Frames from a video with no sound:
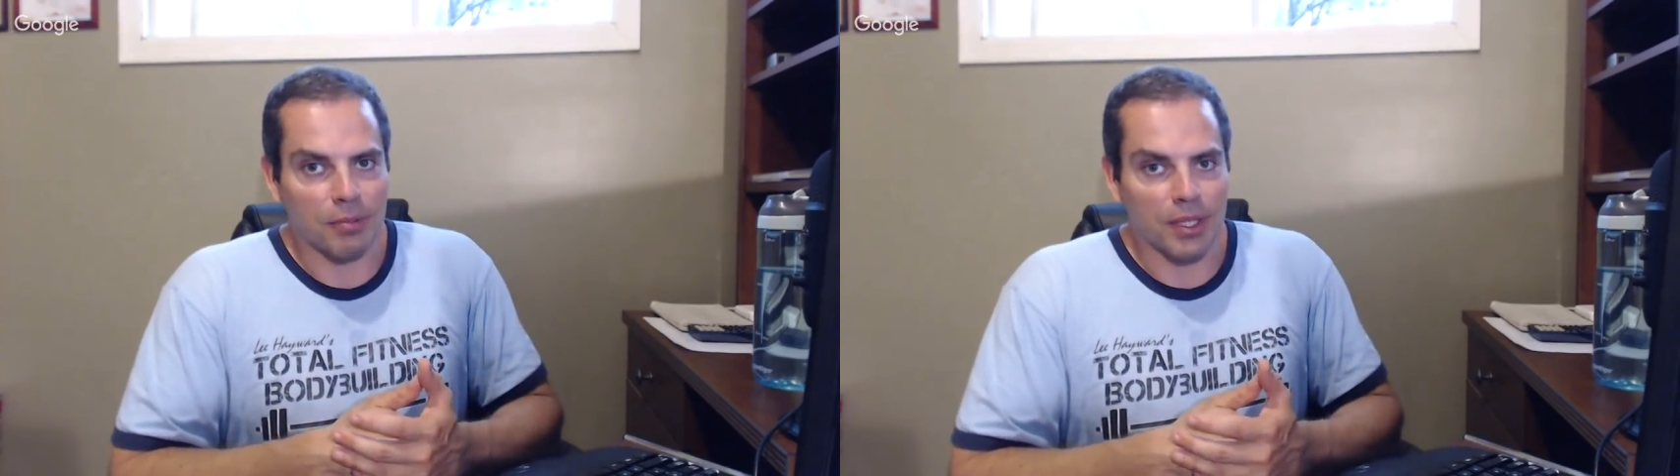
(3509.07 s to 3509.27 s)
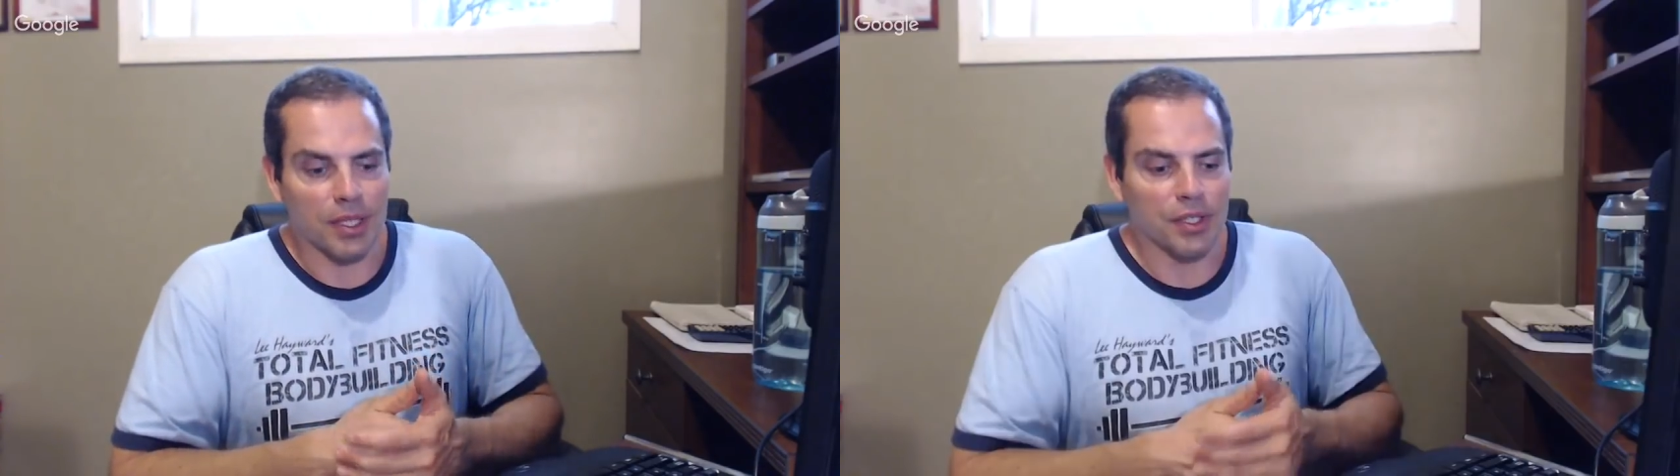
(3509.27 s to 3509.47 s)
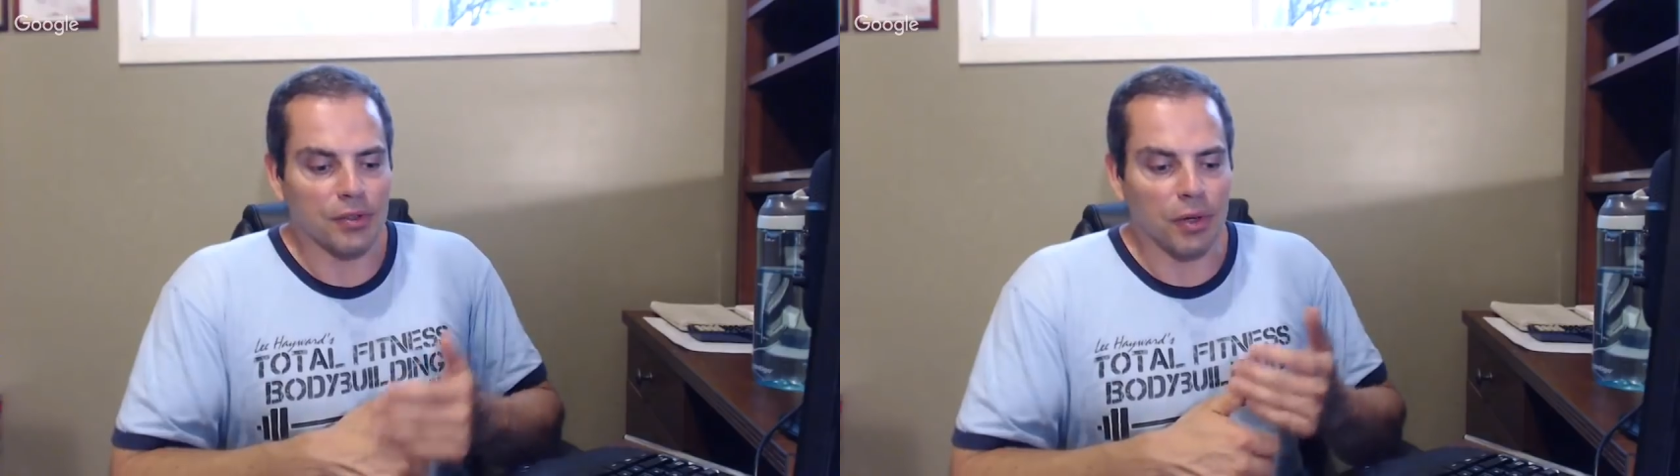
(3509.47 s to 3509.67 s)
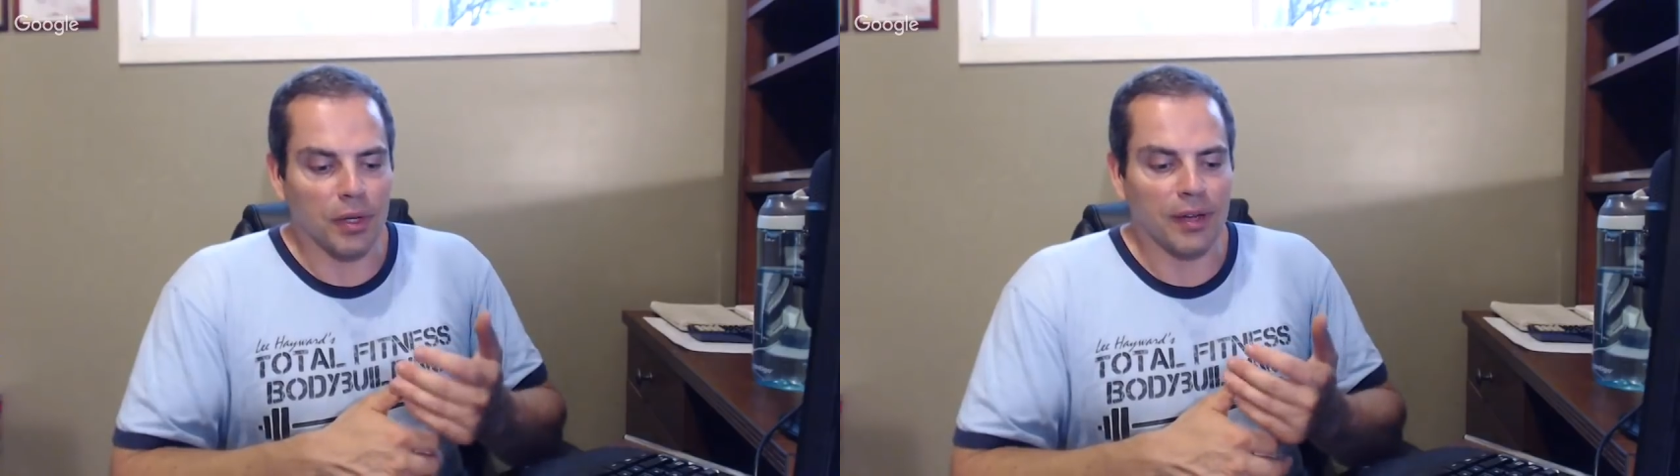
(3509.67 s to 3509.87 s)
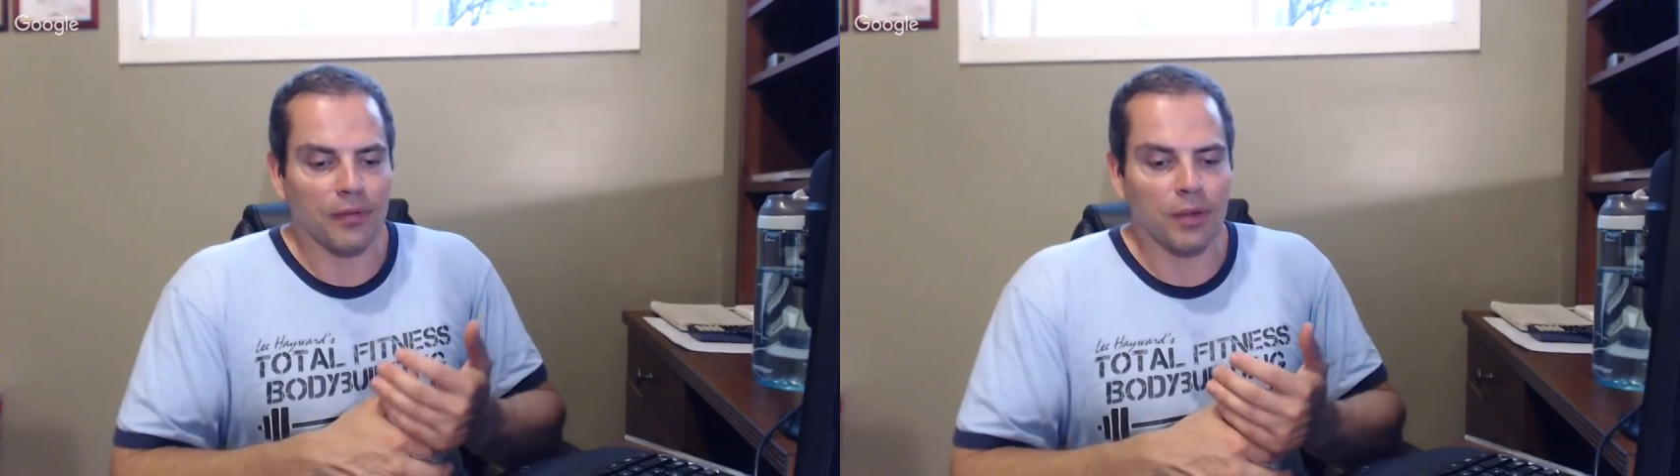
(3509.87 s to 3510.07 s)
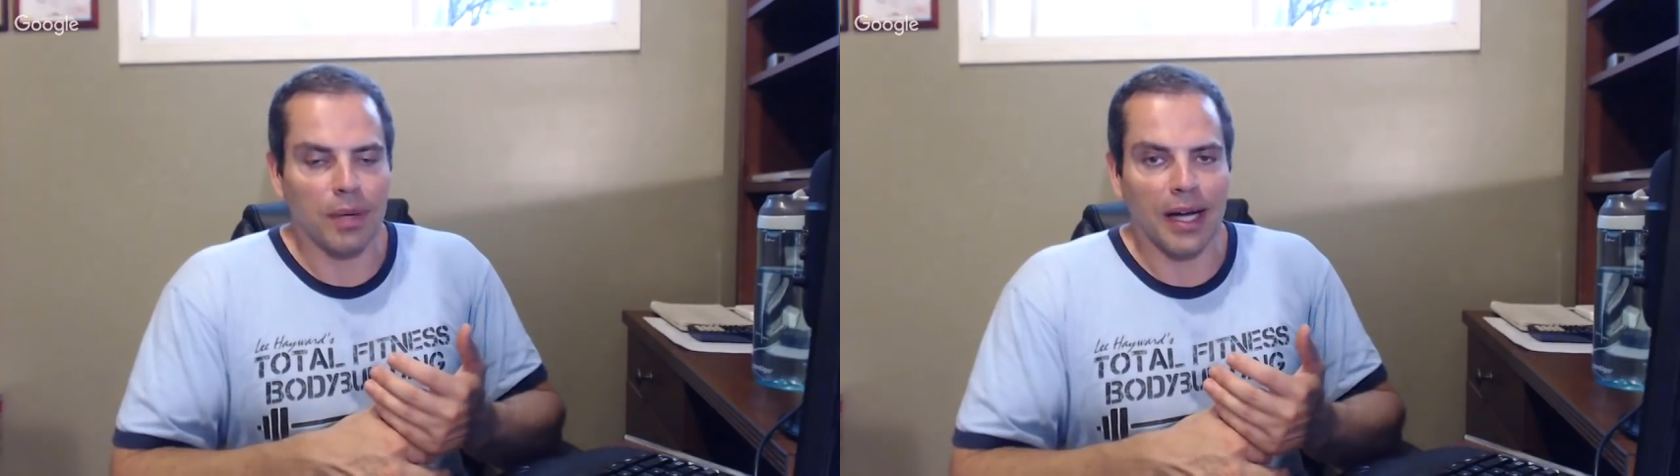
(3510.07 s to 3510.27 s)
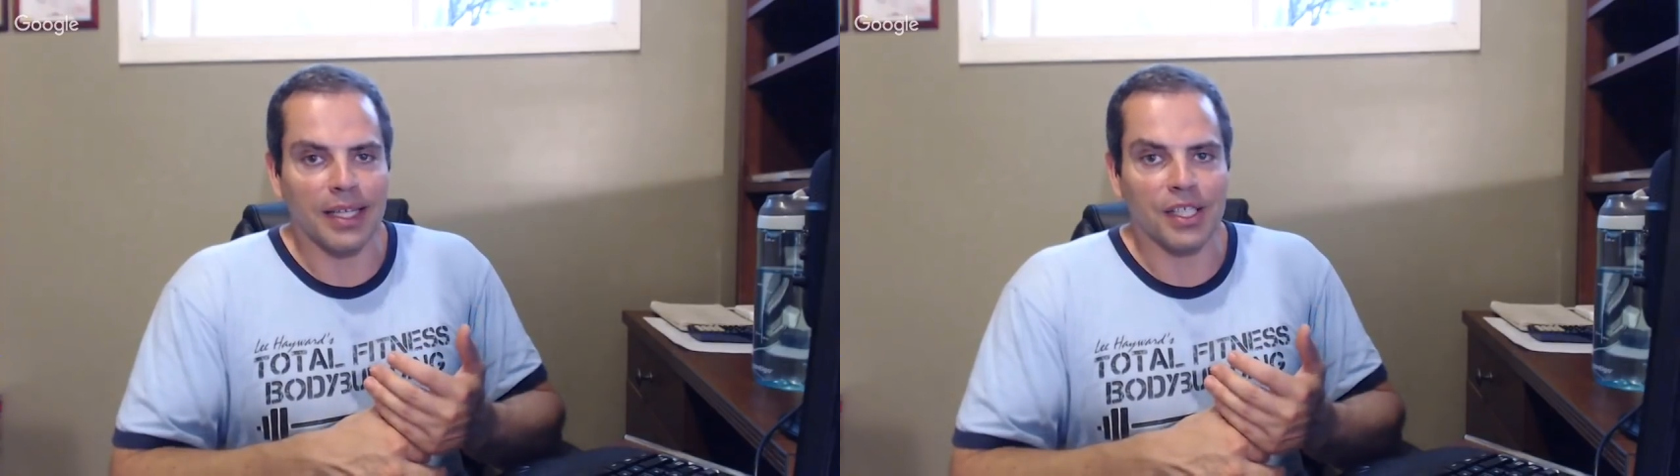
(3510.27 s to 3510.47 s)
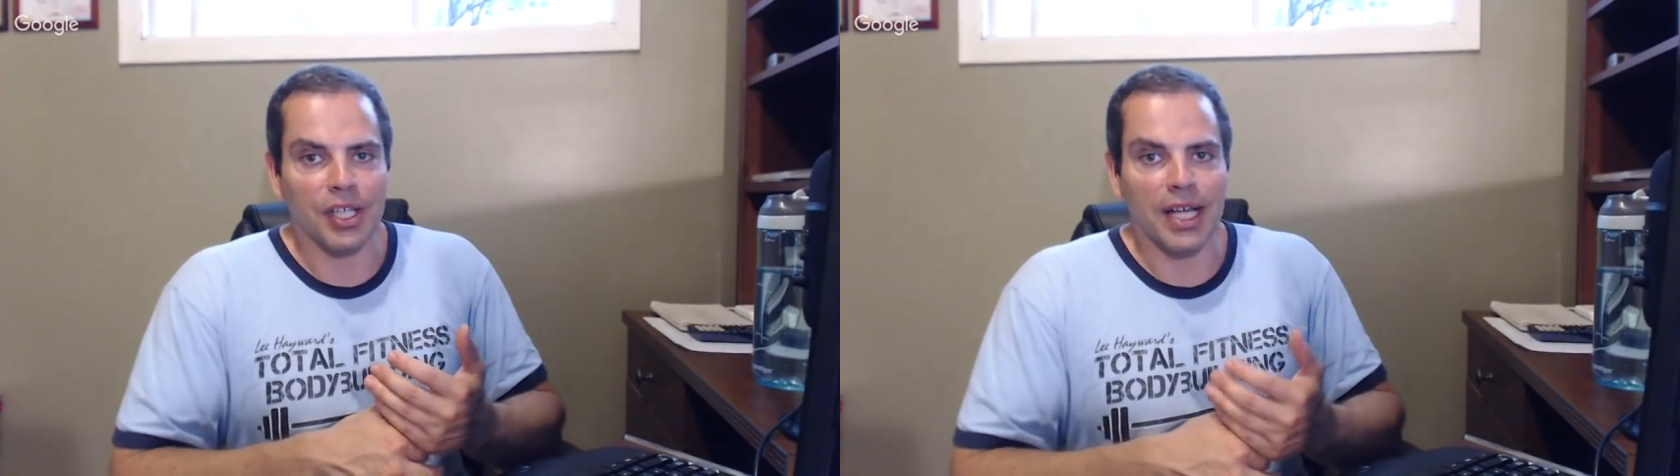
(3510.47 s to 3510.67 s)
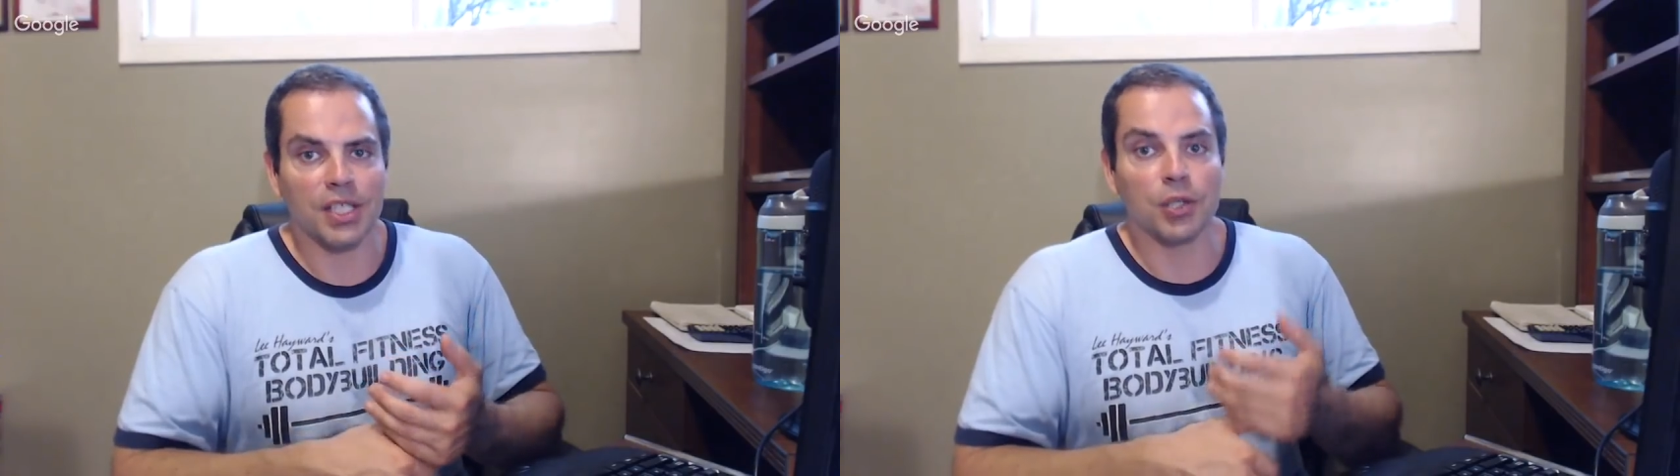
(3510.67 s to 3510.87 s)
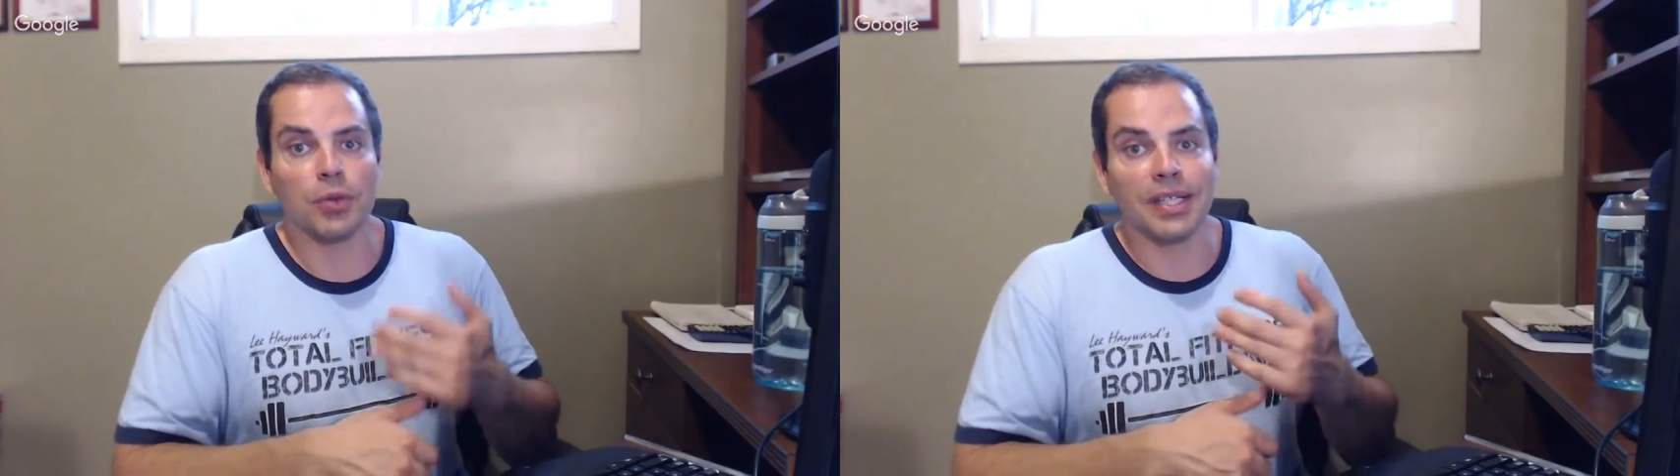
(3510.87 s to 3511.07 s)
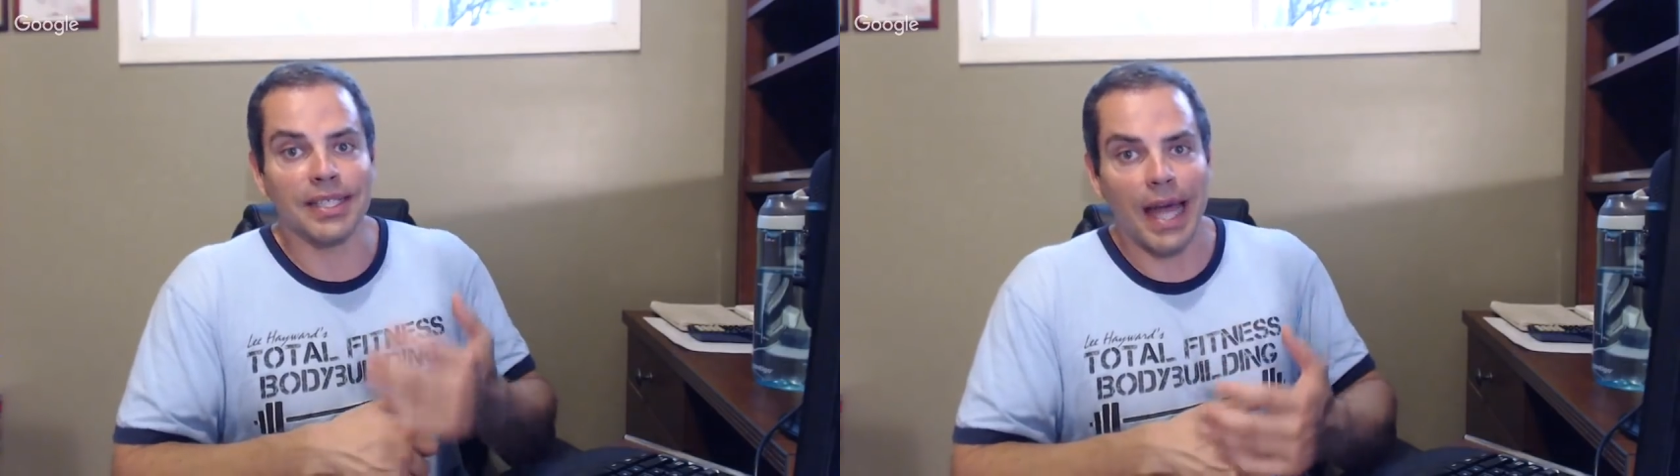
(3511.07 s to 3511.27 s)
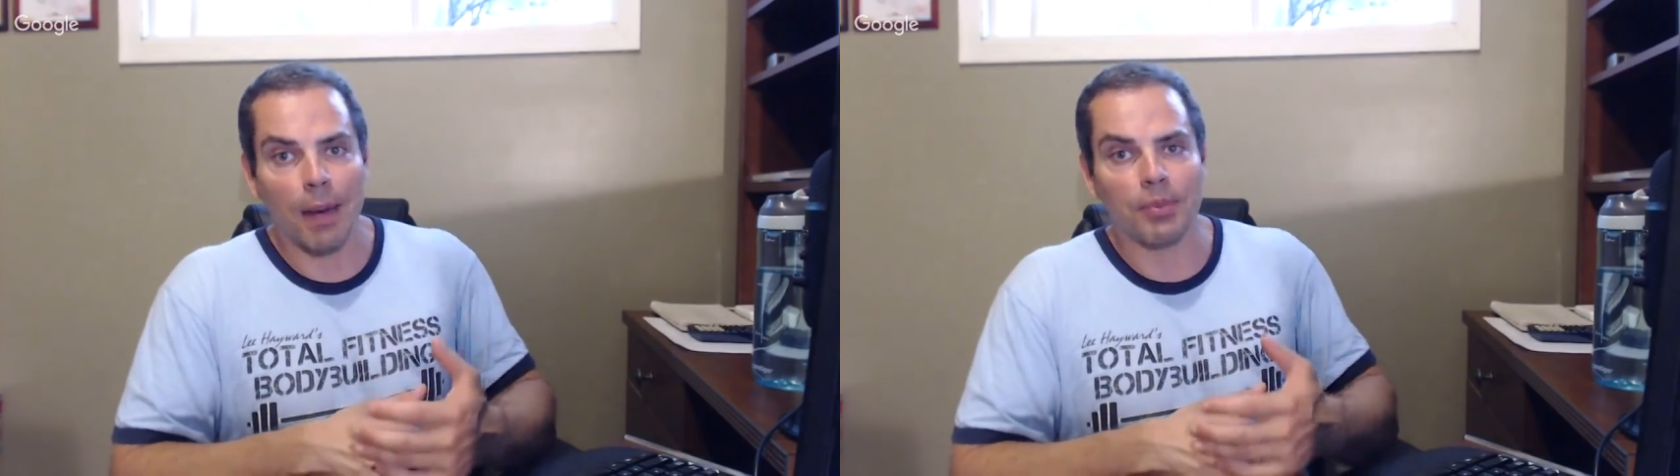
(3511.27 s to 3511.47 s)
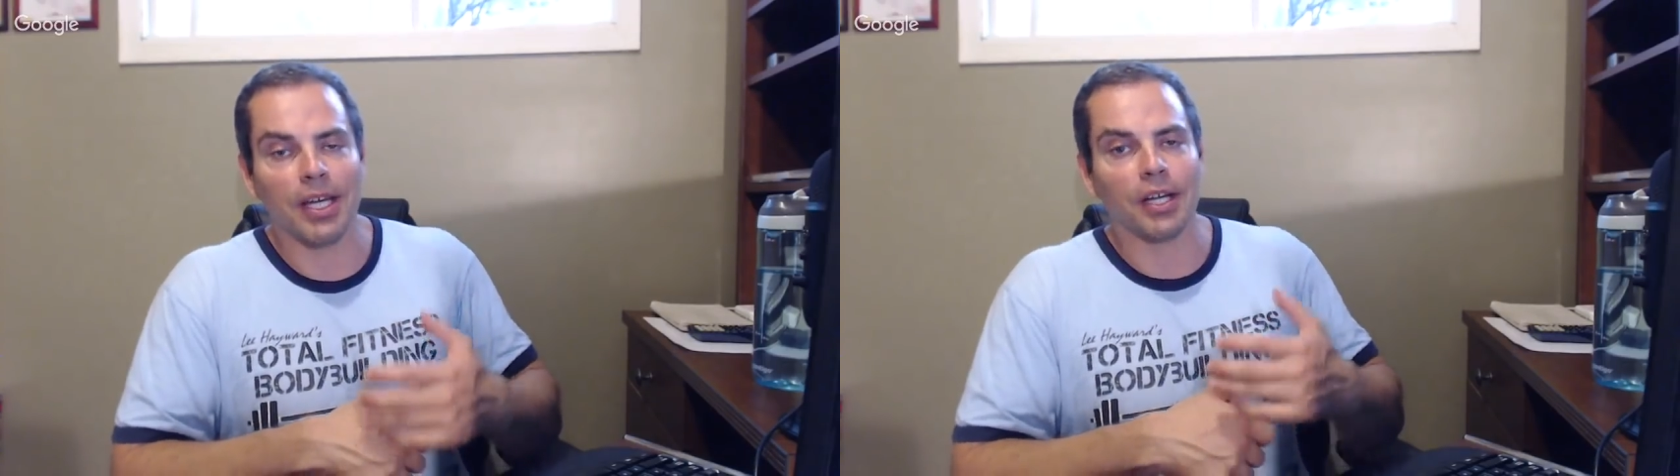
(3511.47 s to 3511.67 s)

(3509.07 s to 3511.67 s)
because you don't give your body a chance to adapt